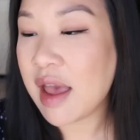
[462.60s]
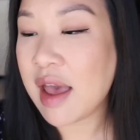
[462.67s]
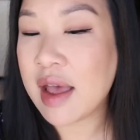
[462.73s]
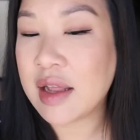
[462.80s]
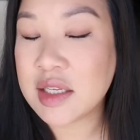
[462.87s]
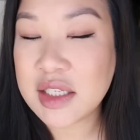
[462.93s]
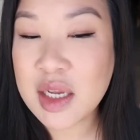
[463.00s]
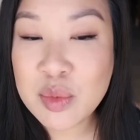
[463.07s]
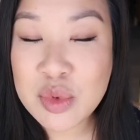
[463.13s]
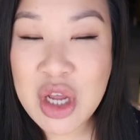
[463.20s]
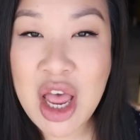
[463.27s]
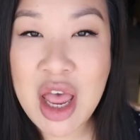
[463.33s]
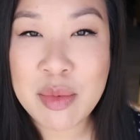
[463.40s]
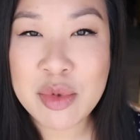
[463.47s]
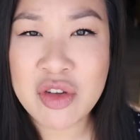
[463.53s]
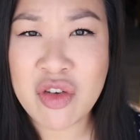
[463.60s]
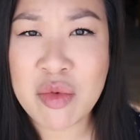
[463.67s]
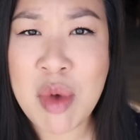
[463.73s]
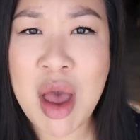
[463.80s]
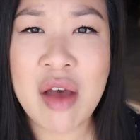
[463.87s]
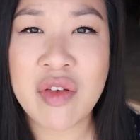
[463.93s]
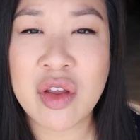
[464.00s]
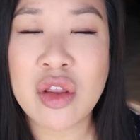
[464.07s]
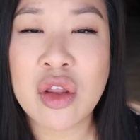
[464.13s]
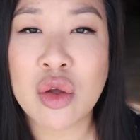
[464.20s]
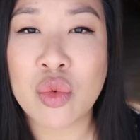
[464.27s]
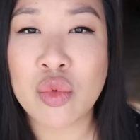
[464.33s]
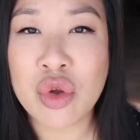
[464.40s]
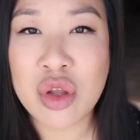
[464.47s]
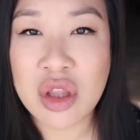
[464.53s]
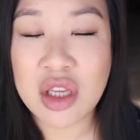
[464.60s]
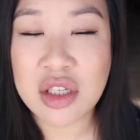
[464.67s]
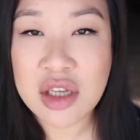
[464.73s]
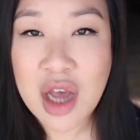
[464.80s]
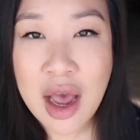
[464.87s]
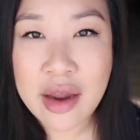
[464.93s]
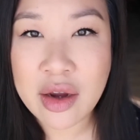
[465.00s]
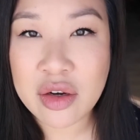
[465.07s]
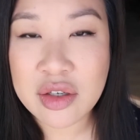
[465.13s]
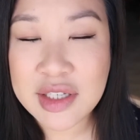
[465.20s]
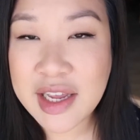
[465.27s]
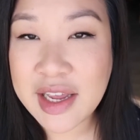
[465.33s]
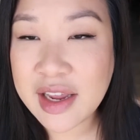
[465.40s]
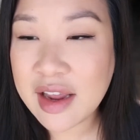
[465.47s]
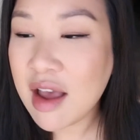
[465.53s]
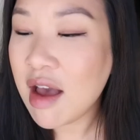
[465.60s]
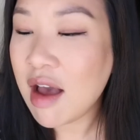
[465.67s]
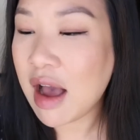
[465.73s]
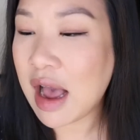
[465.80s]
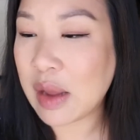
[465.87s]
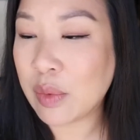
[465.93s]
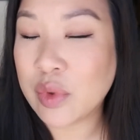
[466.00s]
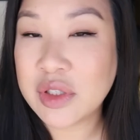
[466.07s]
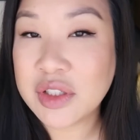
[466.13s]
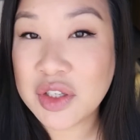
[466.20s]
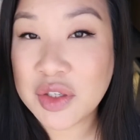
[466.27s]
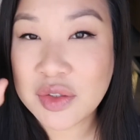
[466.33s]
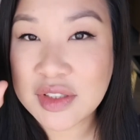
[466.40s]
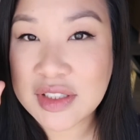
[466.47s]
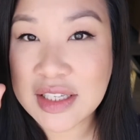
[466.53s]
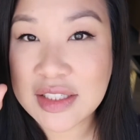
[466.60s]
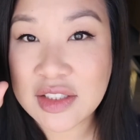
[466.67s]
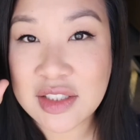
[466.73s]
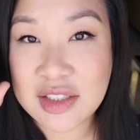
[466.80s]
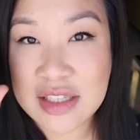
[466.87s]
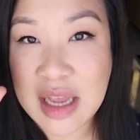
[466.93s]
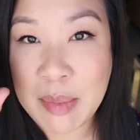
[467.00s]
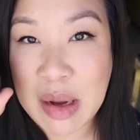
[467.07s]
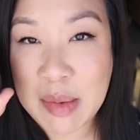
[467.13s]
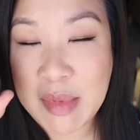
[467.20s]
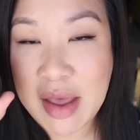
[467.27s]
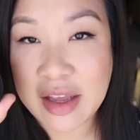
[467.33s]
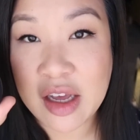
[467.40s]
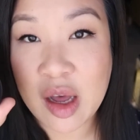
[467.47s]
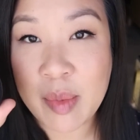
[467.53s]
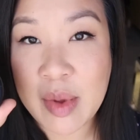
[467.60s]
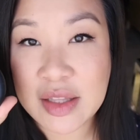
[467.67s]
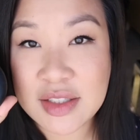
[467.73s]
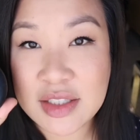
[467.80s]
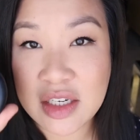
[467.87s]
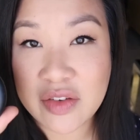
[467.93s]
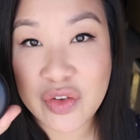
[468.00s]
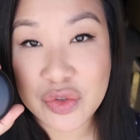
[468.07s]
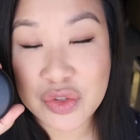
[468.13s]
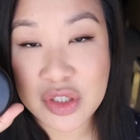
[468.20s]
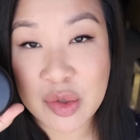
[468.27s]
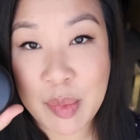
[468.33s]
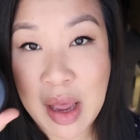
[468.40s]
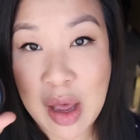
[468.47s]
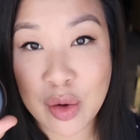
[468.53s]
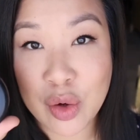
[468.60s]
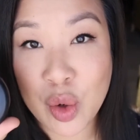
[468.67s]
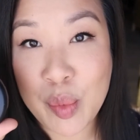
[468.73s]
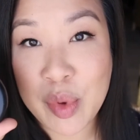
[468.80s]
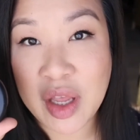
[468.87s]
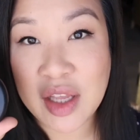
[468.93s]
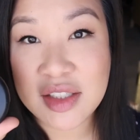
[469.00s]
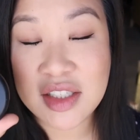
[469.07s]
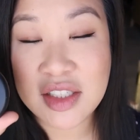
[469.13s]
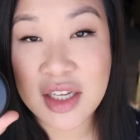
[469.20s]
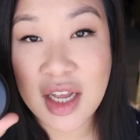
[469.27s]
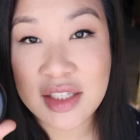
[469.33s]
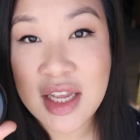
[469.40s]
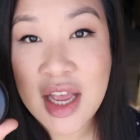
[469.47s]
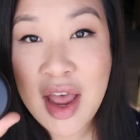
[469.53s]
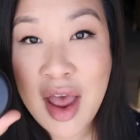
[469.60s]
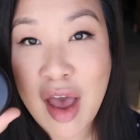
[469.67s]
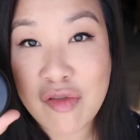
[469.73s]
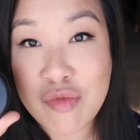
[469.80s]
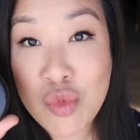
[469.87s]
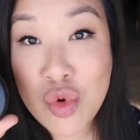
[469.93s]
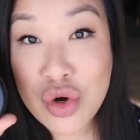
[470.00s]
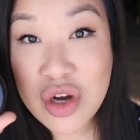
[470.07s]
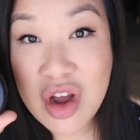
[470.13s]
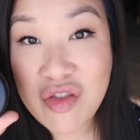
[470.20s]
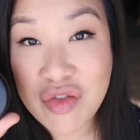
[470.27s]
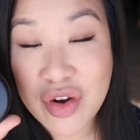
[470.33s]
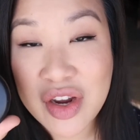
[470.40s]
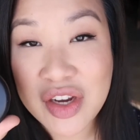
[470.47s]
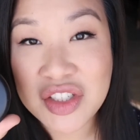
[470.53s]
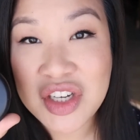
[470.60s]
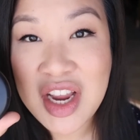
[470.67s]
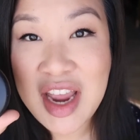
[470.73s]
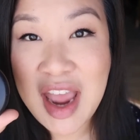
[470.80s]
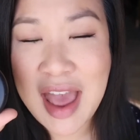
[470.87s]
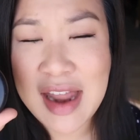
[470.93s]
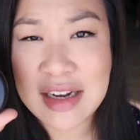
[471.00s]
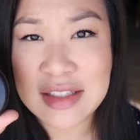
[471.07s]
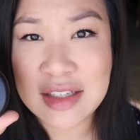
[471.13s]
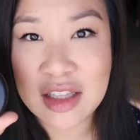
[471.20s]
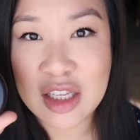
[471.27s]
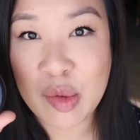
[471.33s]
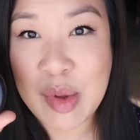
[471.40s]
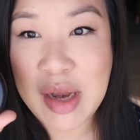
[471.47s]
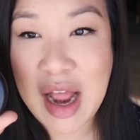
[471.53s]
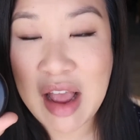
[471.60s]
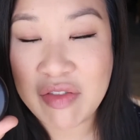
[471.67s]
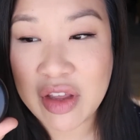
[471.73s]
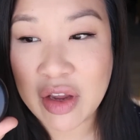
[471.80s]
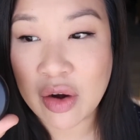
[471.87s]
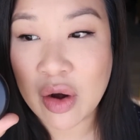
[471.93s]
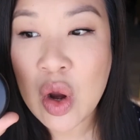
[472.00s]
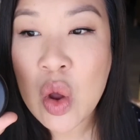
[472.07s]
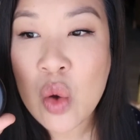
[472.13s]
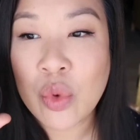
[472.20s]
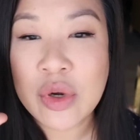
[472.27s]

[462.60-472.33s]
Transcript: And sometimes if I'm having like a really tired day, I will use this to set my makeup instead of using a powder because it does have more coverage and it's a little bit heavier.